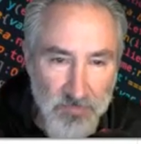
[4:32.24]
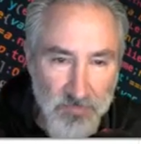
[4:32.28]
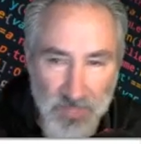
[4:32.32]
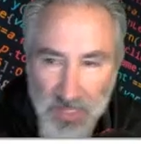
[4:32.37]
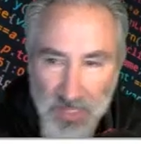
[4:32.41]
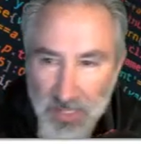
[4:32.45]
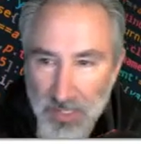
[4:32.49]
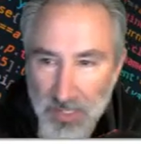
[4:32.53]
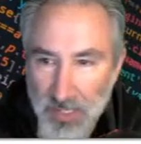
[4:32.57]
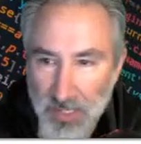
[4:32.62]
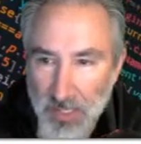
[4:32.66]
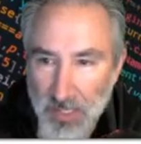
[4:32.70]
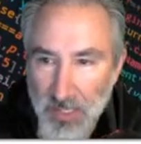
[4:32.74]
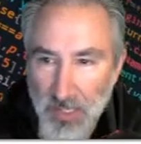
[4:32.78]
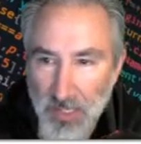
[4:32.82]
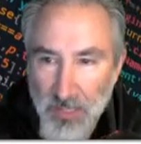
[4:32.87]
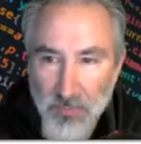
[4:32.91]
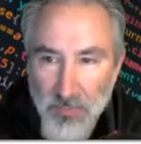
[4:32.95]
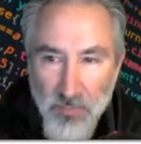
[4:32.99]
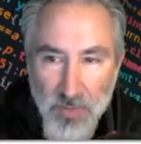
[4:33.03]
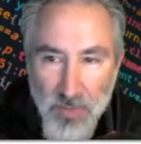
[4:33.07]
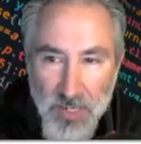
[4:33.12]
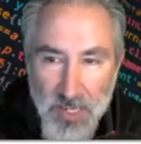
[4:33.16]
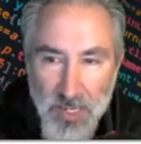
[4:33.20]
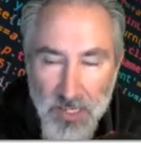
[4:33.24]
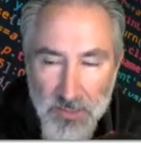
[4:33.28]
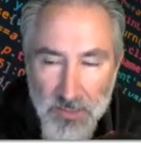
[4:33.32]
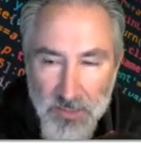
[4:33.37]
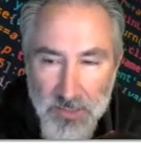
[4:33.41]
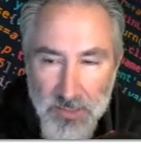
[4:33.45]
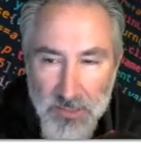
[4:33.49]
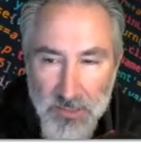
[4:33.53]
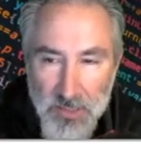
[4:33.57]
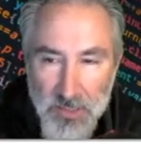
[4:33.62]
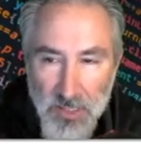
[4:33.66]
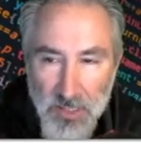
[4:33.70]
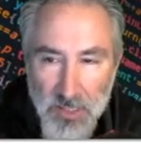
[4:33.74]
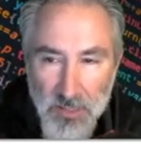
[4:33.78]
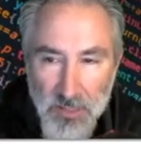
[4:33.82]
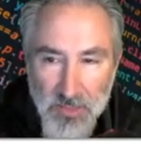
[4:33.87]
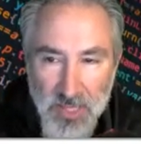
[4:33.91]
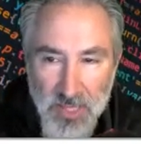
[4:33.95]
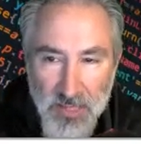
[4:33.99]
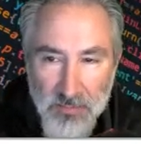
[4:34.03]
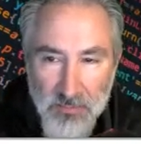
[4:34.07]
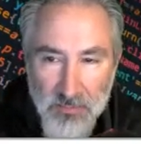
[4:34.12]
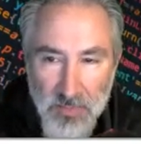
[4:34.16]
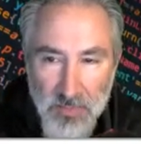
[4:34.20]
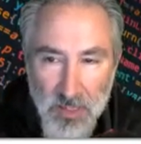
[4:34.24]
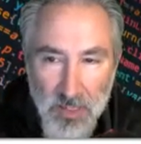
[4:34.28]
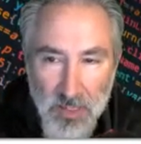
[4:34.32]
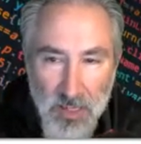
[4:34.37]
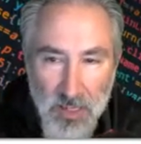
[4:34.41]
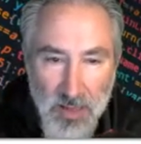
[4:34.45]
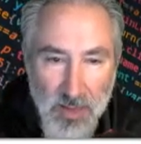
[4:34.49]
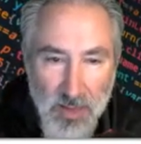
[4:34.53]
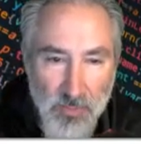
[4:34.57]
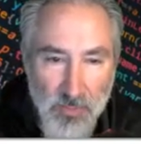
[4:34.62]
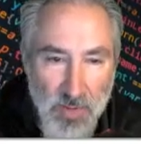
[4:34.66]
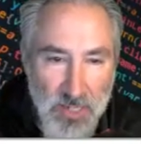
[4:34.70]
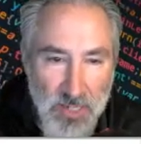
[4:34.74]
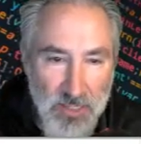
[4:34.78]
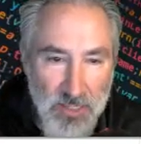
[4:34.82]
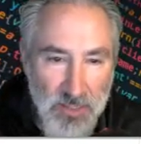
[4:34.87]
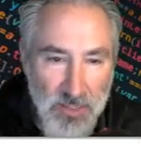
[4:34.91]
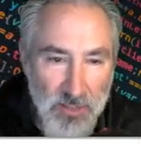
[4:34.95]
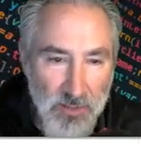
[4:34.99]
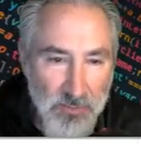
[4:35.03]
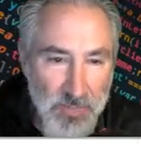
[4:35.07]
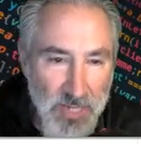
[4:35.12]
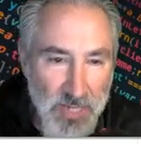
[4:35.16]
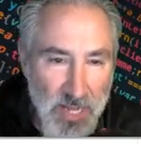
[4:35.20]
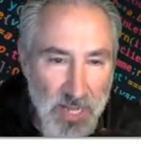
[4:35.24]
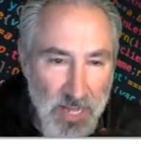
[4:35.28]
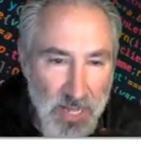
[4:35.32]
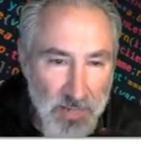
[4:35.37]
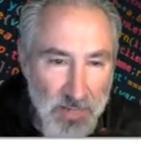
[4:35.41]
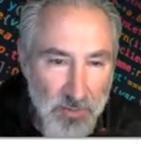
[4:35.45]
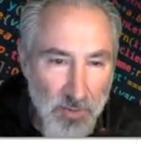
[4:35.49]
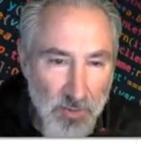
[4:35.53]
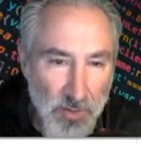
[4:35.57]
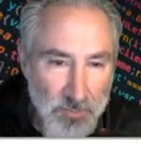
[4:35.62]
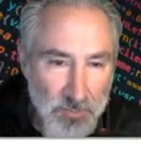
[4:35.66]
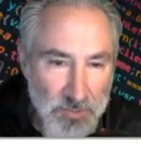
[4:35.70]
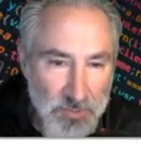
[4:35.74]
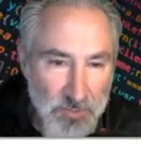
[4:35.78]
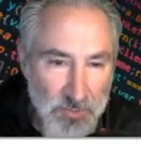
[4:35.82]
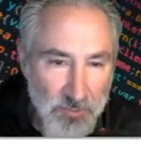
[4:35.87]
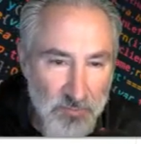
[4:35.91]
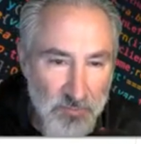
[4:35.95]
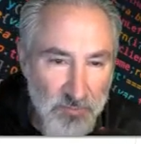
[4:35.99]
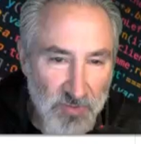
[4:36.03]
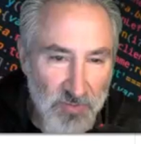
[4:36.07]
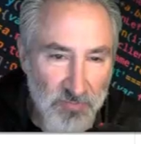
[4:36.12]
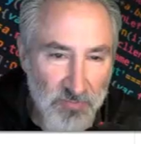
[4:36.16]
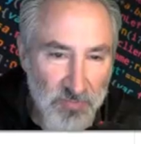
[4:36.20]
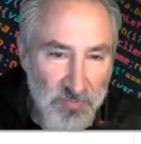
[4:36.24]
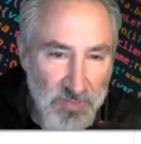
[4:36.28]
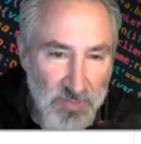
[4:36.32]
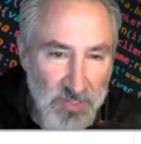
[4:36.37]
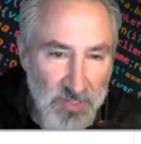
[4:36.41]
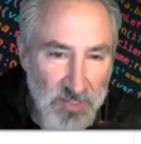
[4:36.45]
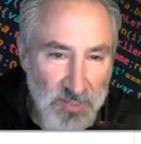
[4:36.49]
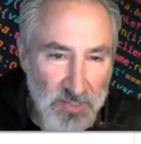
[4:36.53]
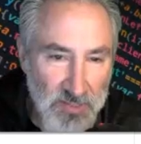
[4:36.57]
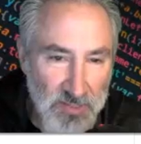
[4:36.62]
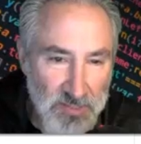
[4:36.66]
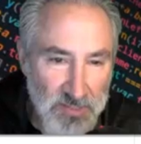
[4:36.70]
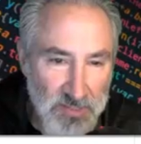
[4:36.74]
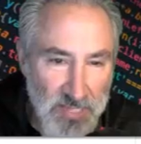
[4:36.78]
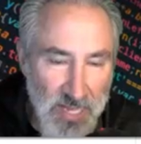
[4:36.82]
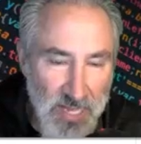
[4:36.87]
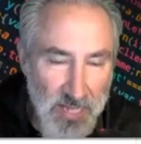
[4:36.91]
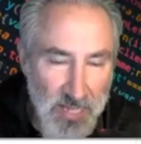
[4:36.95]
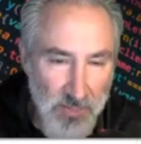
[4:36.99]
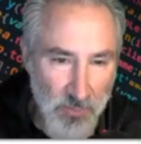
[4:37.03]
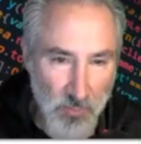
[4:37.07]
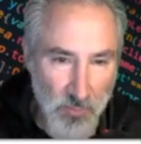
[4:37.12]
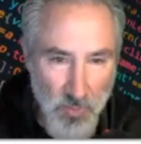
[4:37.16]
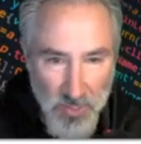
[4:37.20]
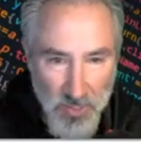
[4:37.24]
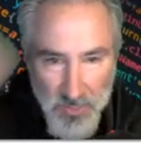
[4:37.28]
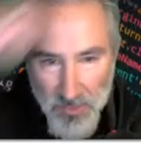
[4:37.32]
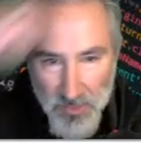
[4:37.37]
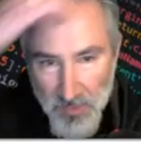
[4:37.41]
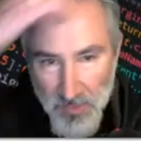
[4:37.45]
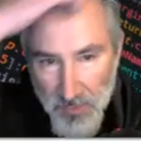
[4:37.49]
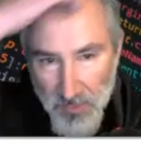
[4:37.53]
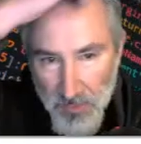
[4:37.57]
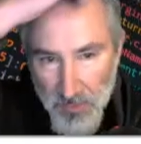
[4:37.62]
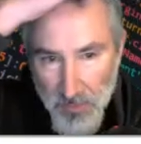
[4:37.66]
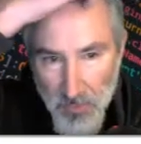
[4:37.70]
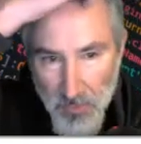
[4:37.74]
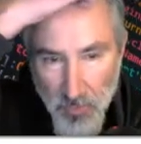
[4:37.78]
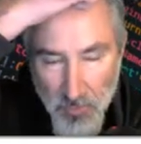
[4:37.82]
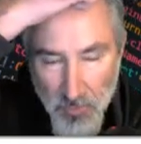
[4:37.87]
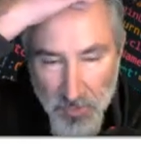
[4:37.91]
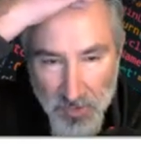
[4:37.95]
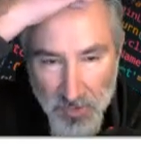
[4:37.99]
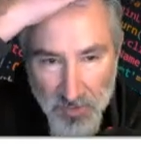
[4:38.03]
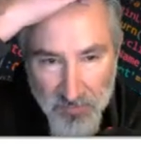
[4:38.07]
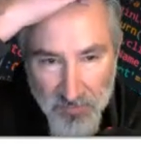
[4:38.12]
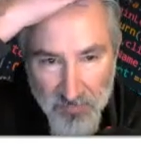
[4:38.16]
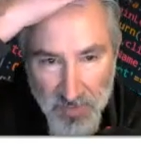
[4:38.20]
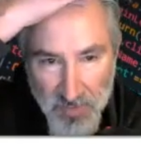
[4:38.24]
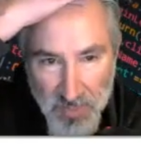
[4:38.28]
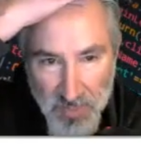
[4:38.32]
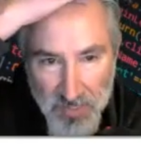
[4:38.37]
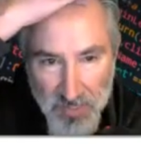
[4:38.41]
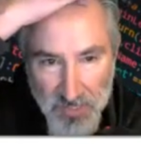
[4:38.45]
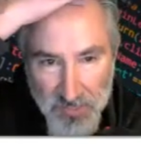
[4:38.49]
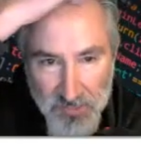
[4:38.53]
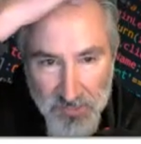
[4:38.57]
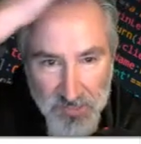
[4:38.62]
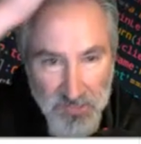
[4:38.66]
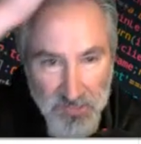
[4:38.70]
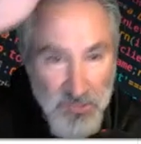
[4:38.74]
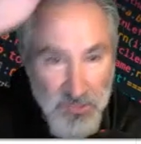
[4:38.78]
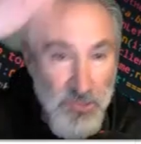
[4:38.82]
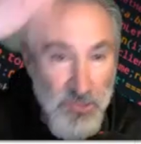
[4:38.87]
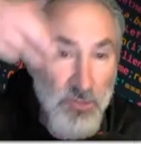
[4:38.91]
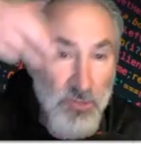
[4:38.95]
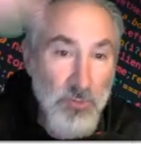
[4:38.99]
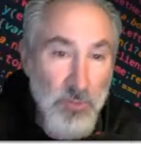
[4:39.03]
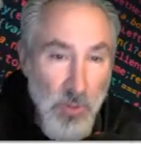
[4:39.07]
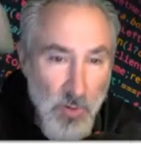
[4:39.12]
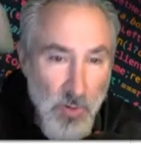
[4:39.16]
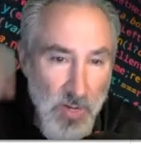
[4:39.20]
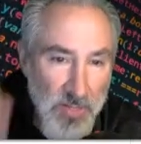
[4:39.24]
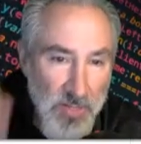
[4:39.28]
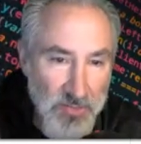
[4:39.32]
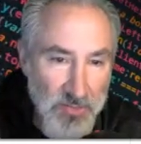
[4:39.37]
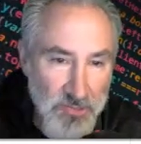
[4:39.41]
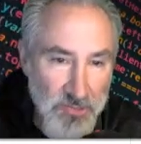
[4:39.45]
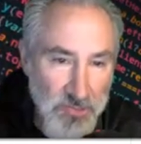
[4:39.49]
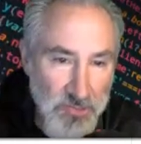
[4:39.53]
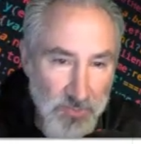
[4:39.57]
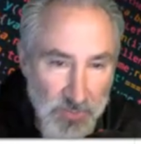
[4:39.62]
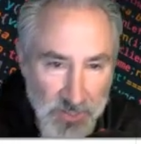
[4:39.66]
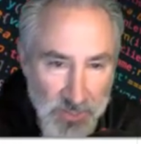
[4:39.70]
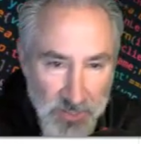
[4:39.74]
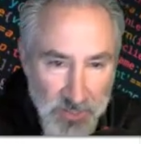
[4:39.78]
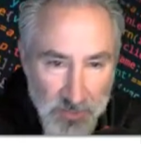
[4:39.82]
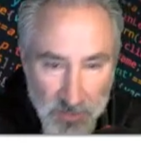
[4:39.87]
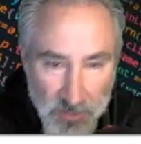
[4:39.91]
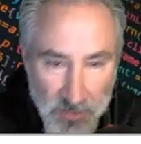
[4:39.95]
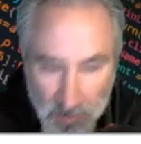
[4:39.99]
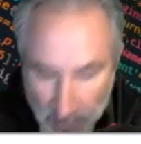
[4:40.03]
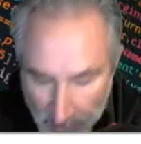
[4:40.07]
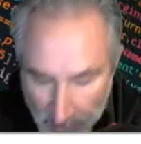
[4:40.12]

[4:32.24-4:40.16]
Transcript: And what else? I want it a little bit higher up. So 50 is not quite low enough. Is too low on the screen.